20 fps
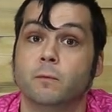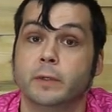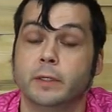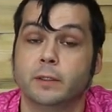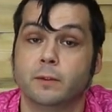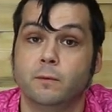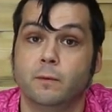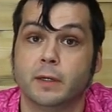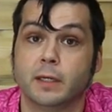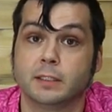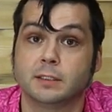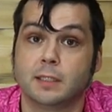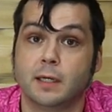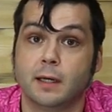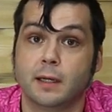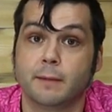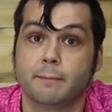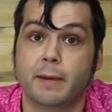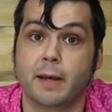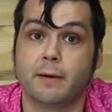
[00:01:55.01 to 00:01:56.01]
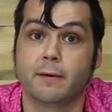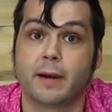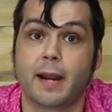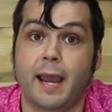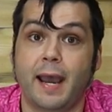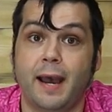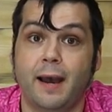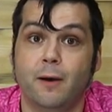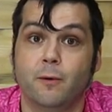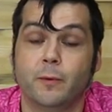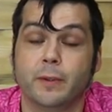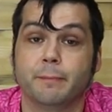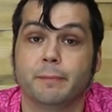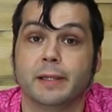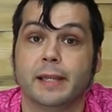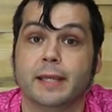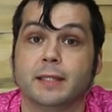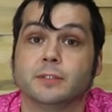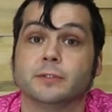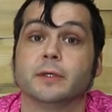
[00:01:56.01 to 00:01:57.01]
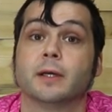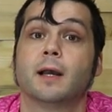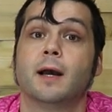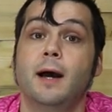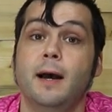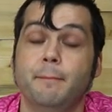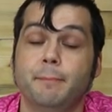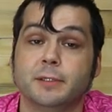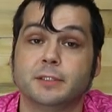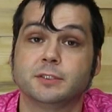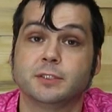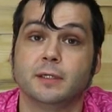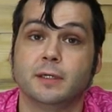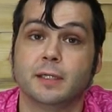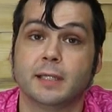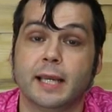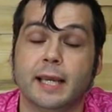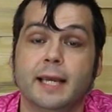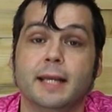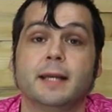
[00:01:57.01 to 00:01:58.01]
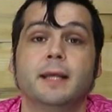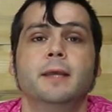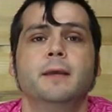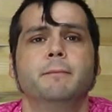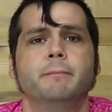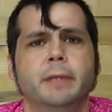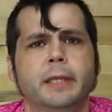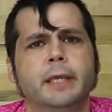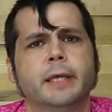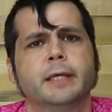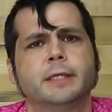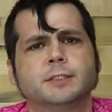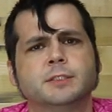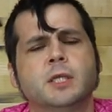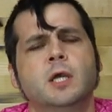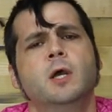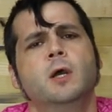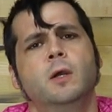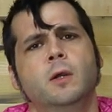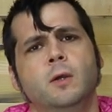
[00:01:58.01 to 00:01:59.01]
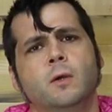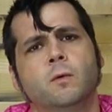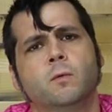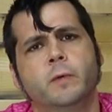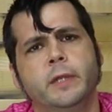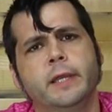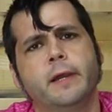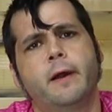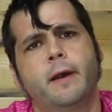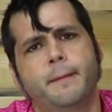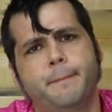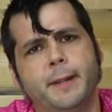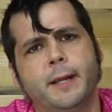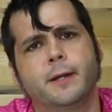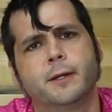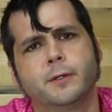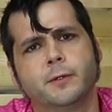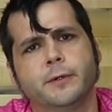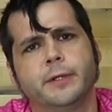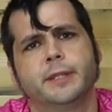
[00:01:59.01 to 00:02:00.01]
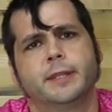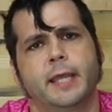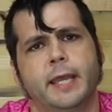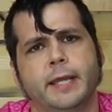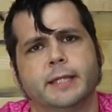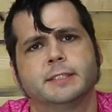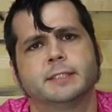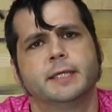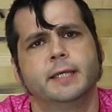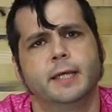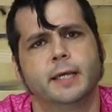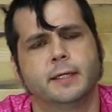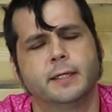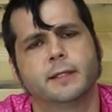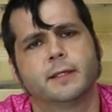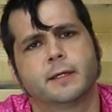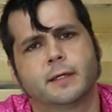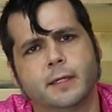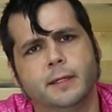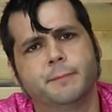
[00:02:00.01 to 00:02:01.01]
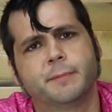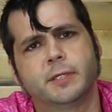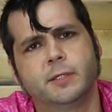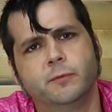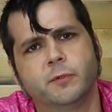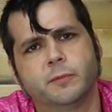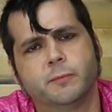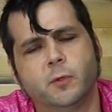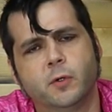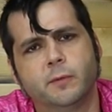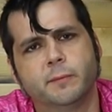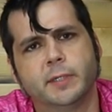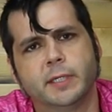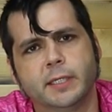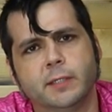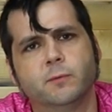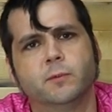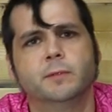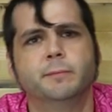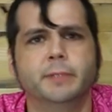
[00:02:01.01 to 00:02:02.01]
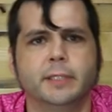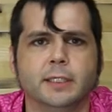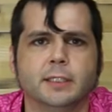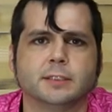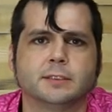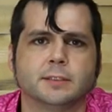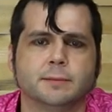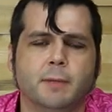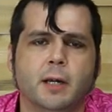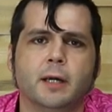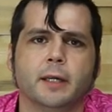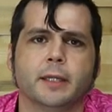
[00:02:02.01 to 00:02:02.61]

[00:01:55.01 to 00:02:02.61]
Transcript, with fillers: We don't want to talk about how we plan to accomplish all that because we are paranoid that another company with more money will beat us to